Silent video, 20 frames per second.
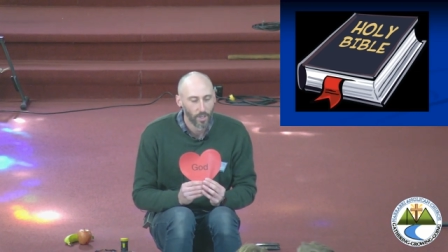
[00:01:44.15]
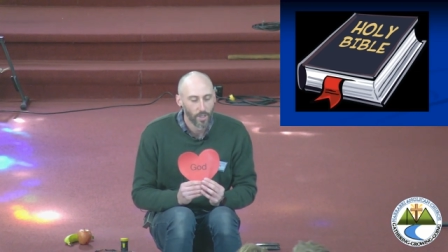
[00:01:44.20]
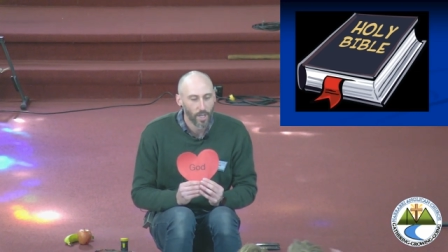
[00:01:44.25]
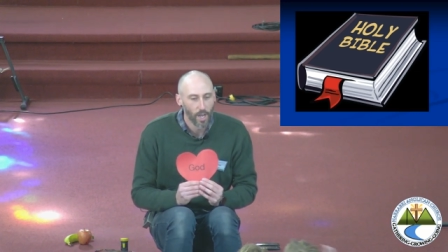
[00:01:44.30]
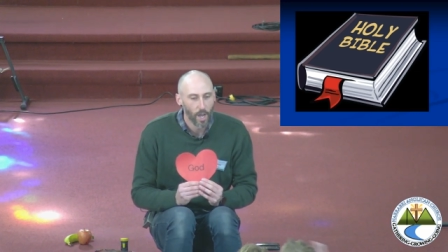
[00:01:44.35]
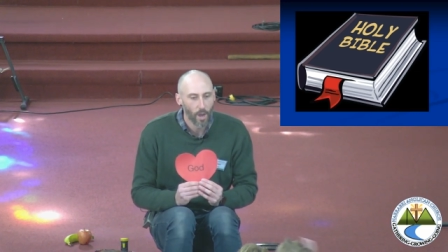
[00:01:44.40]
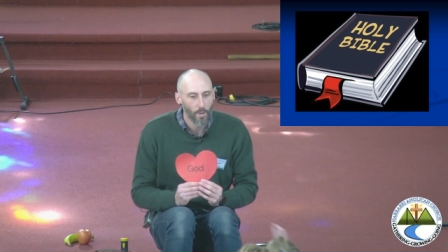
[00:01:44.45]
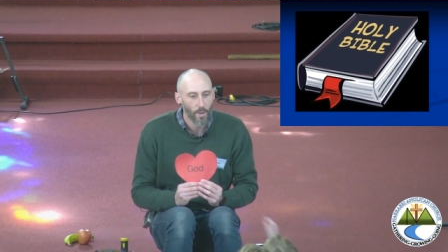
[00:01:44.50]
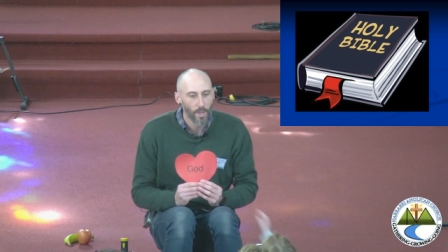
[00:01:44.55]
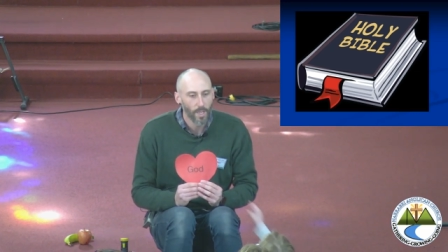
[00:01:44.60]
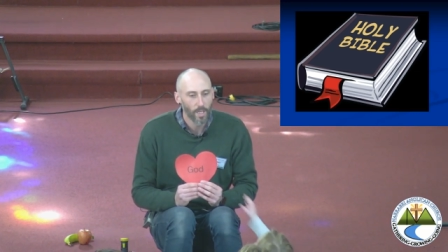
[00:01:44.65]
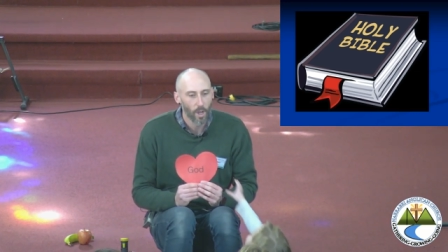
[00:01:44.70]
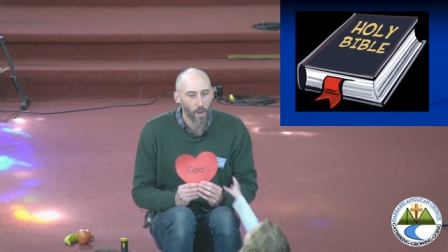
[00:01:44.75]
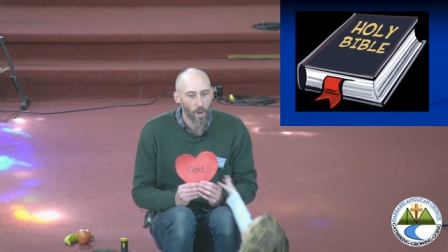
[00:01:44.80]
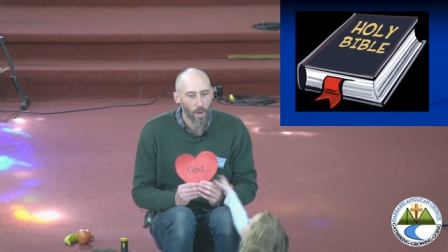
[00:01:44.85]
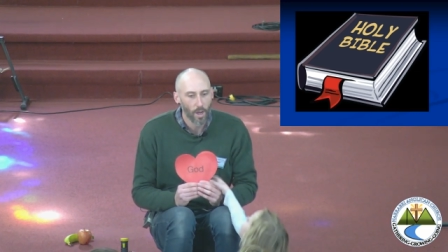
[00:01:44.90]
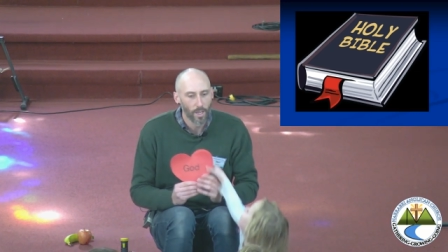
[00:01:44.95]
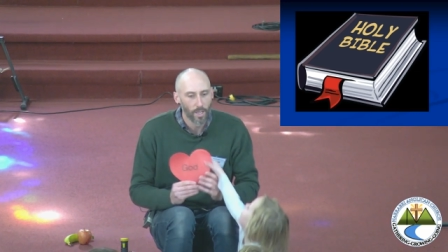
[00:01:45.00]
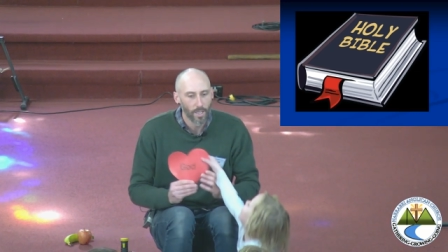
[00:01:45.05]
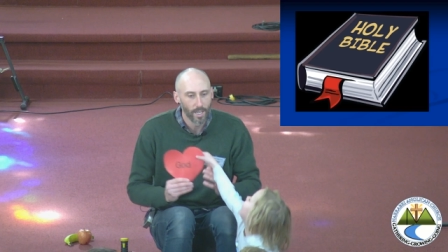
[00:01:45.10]
knowing
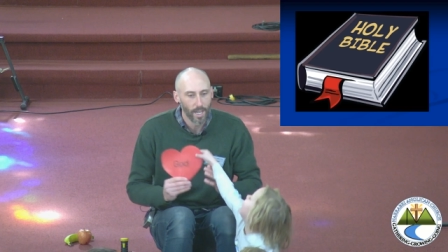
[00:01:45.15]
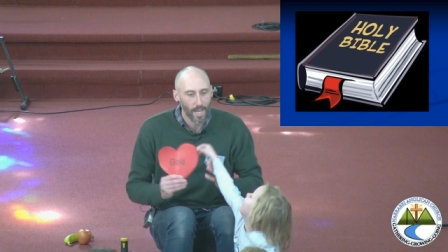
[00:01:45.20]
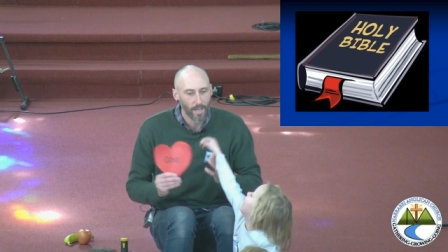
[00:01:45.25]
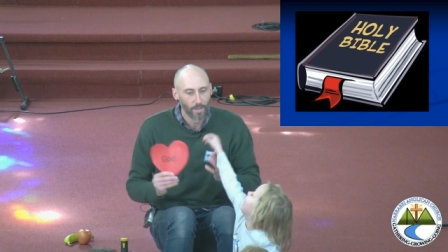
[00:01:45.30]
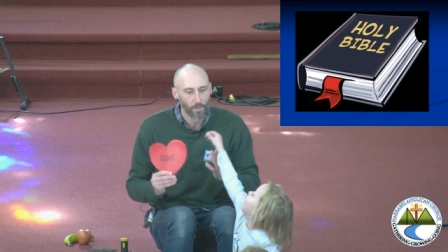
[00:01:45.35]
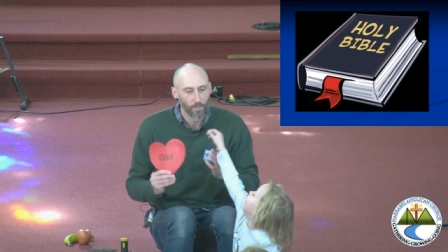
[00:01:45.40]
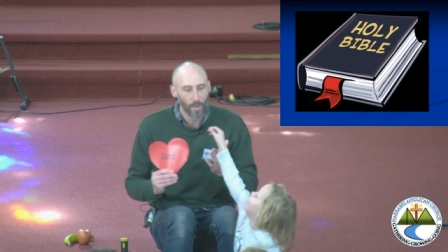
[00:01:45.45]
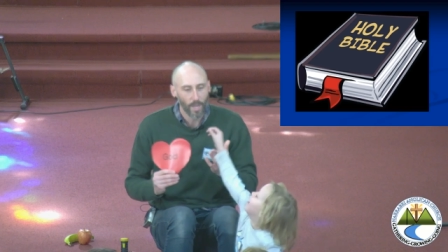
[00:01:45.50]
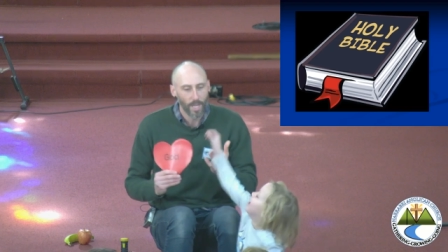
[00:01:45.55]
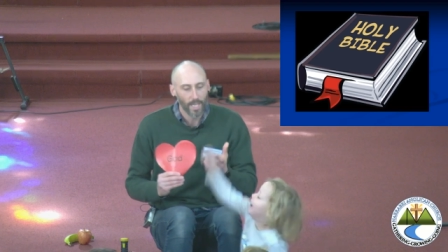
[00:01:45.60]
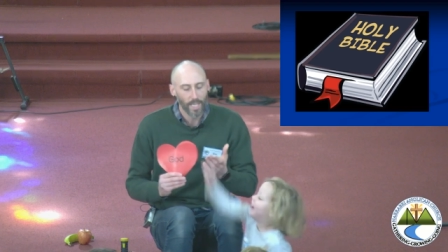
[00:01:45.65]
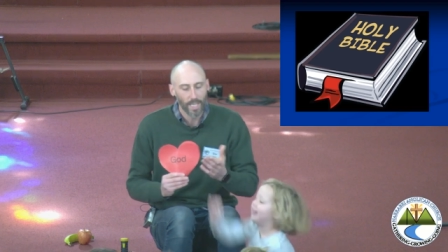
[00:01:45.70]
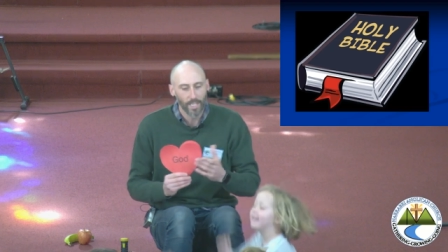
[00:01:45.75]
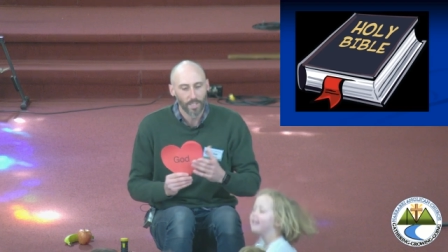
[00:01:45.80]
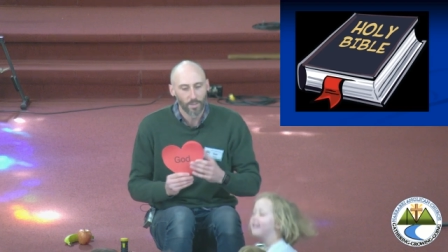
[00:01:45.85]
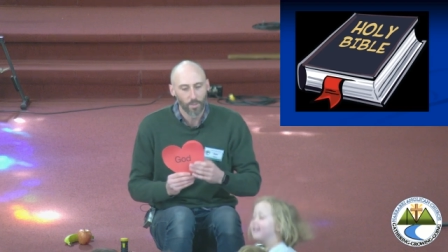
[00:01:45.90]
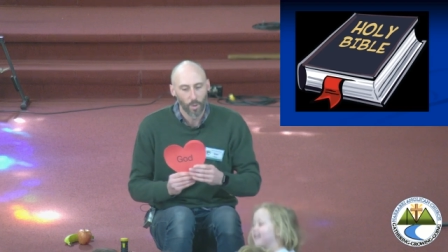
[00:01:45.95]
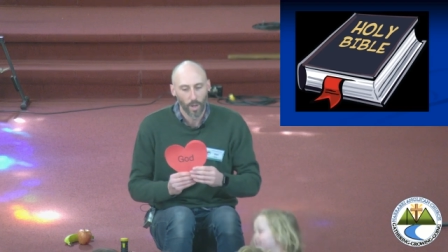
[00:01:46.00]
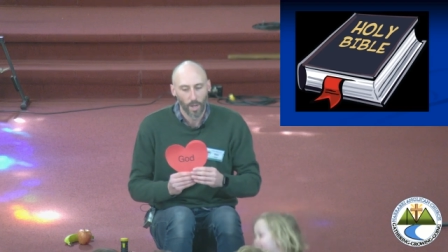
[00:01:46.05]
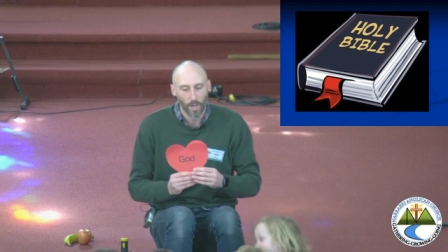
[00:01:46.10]
God and reading
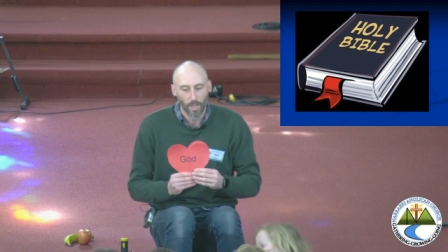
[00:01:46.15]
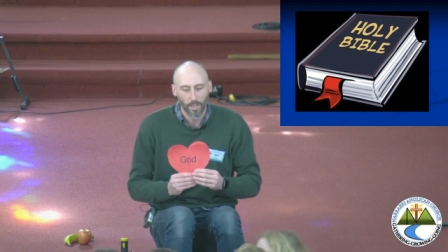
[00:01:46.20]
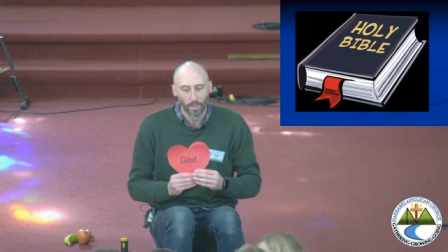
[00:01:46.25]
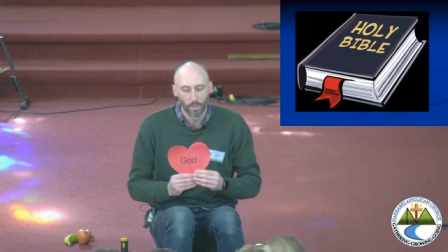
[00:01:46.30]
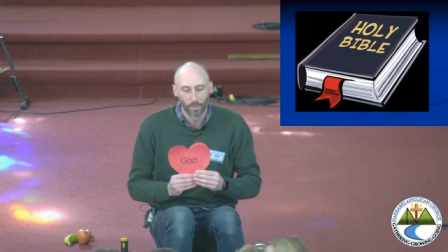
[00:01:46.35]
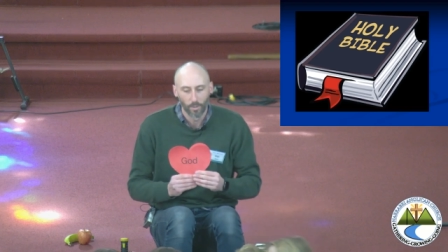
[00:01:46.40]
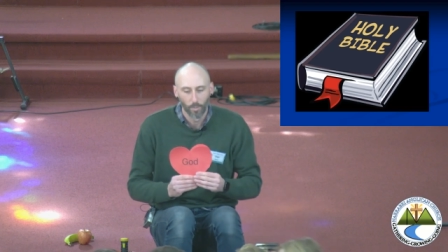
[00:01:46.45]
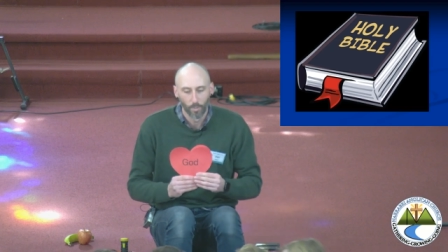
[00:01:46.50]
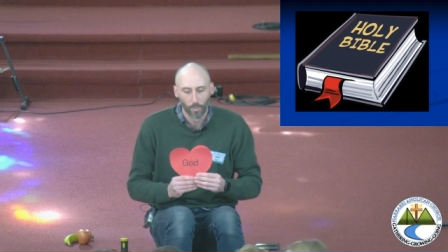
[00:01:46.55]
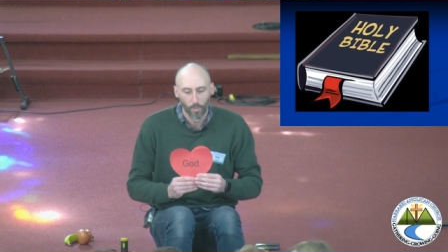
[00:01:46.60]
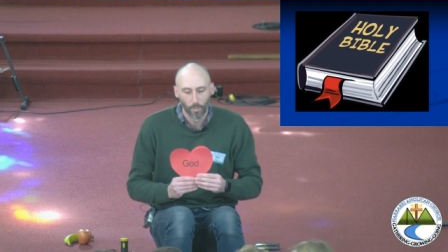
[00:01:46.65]
His Word,